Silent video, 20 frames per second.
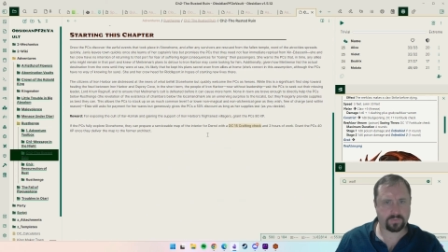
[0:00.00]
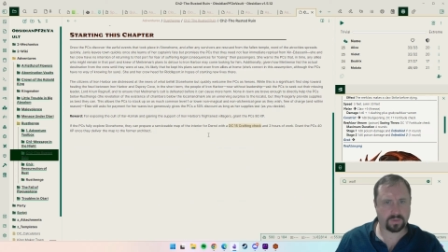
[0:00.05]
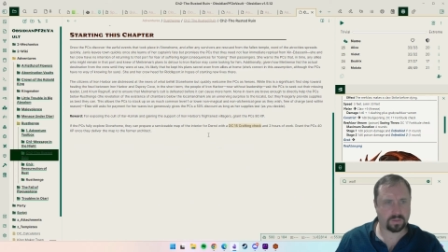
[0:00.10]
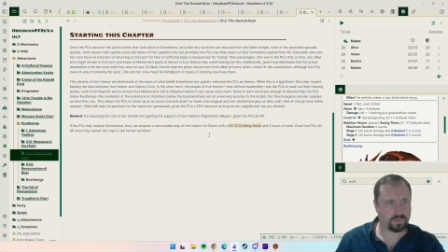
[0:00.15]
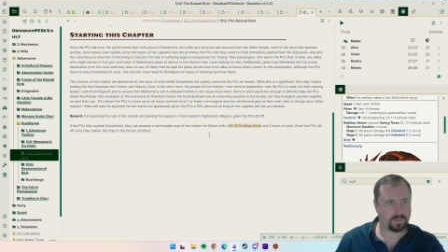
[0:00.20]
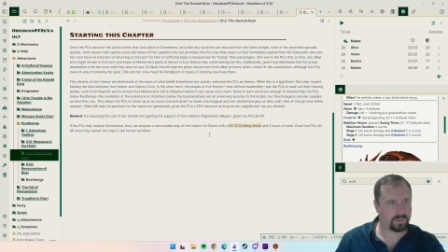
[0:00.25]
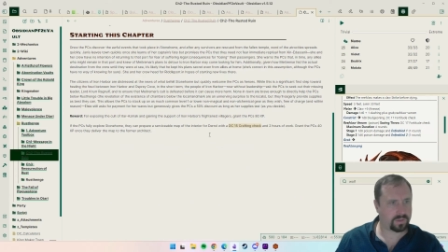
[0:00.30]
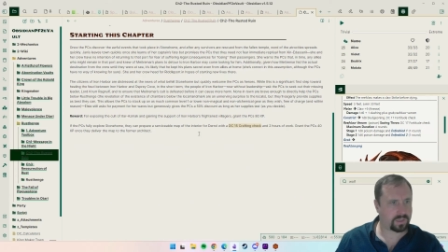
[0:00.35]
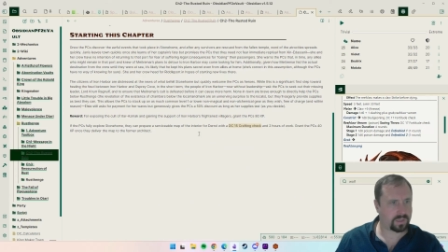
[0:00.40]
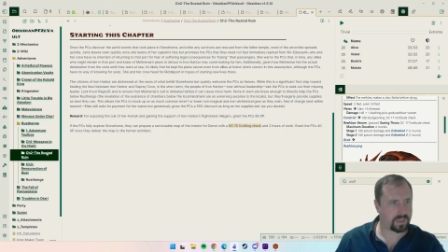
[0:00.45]

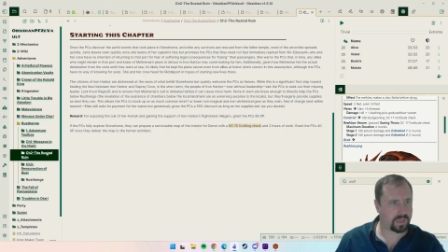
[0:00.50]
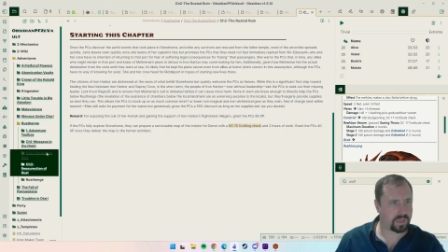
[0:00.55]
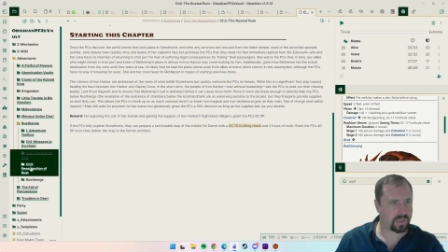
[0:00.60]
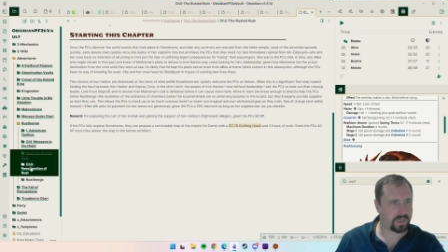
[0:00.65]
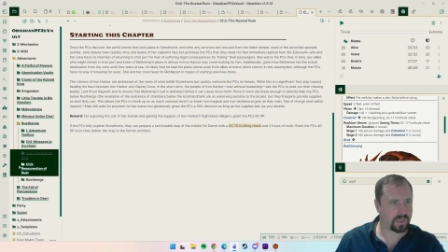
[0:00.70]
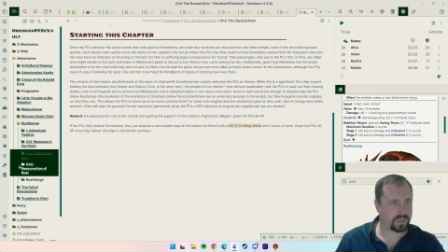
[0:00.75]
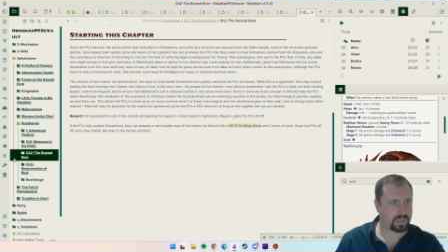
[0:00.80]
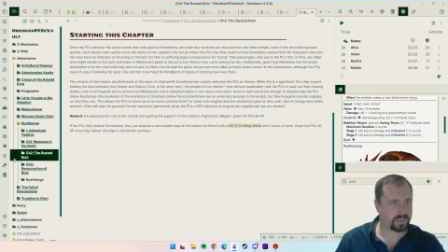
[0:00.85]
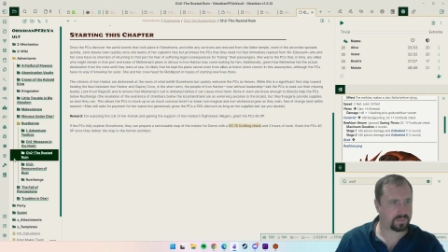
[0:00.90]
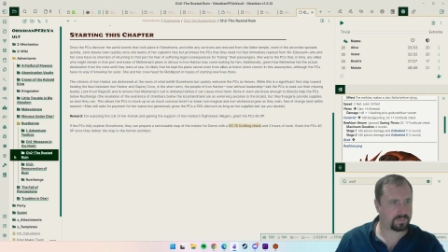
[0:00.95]
have a look
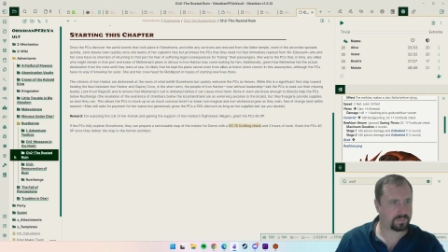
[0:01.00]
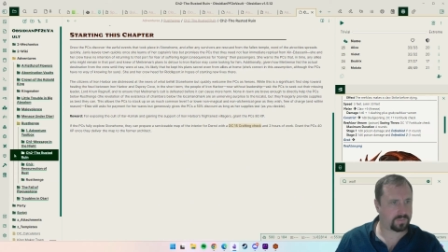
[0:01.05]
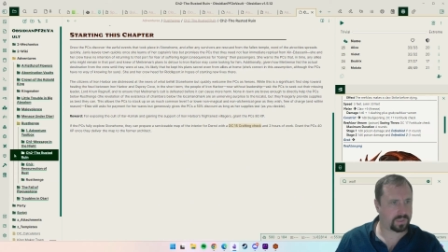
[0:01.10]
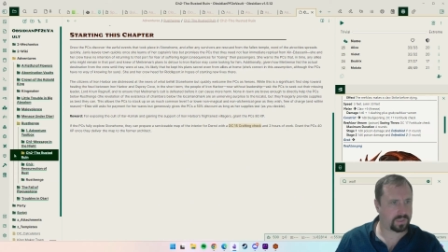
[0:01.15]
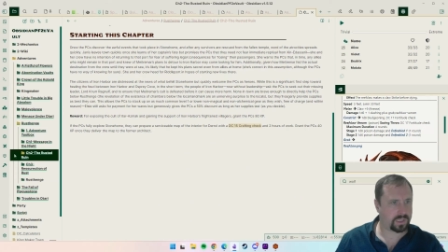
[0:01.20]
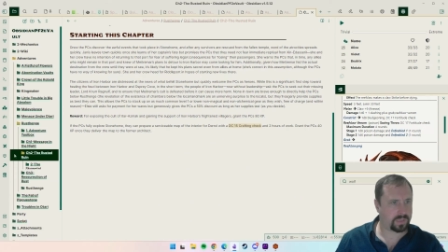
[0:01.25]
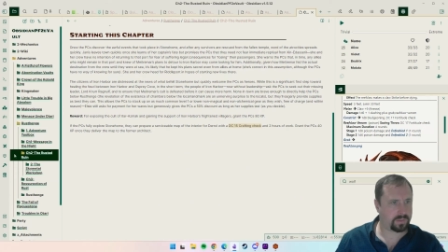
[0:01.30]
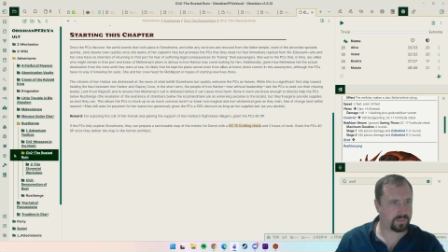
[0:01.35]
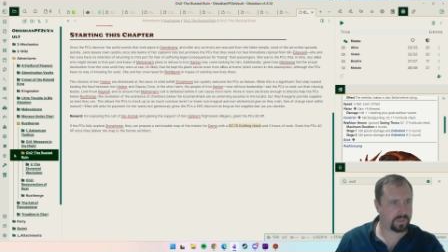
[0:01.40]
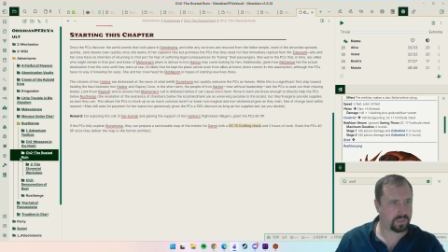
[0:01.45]

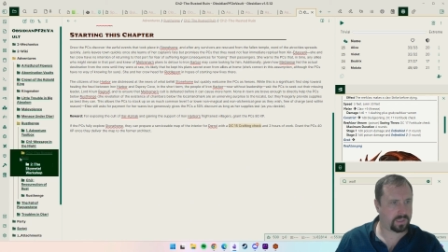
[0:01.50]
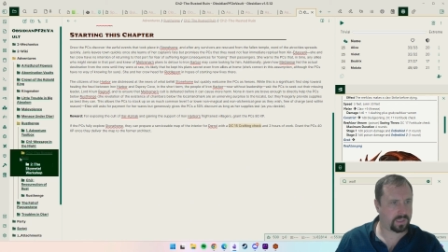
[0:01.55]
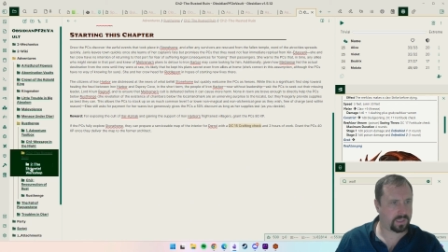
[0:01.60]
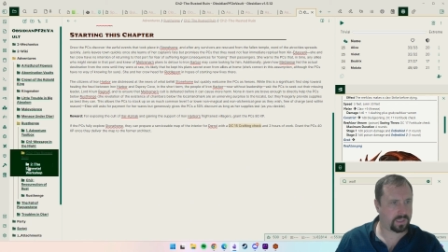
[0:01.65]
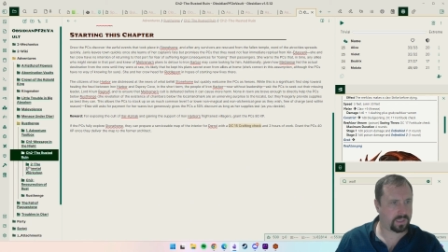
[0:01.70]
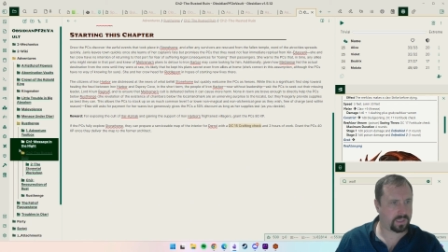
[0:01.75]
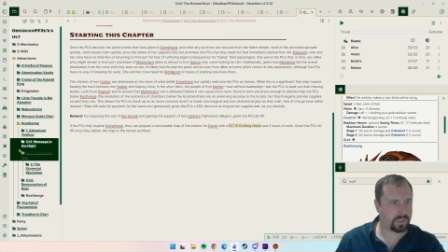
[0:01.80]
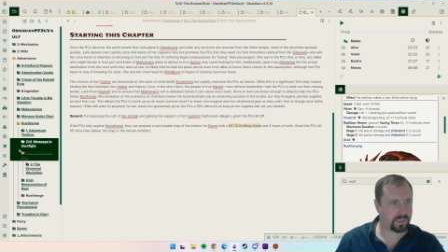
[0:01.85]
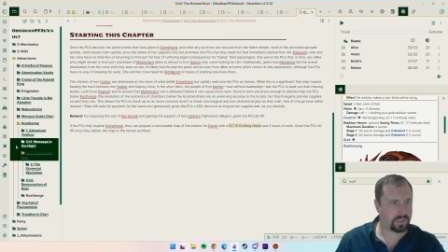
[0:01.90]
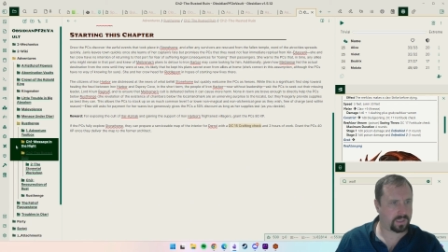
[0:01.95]
at
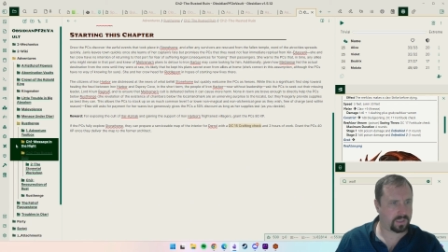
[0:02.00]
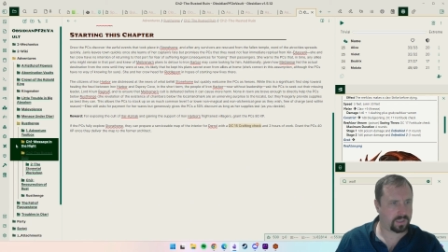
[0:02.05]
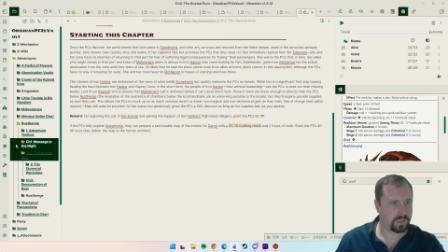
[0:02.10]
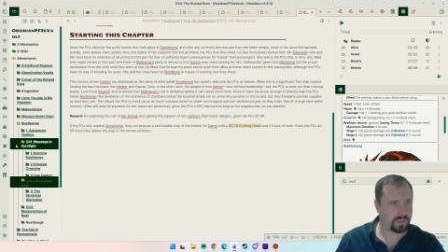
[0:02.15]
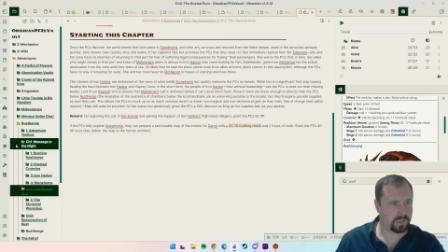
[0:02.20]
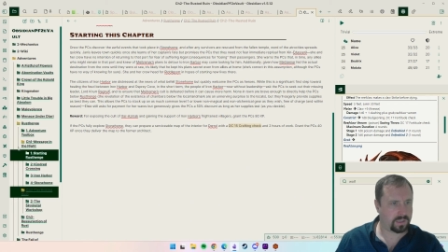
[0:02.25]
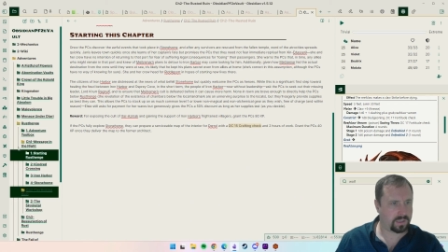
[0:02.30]
maybe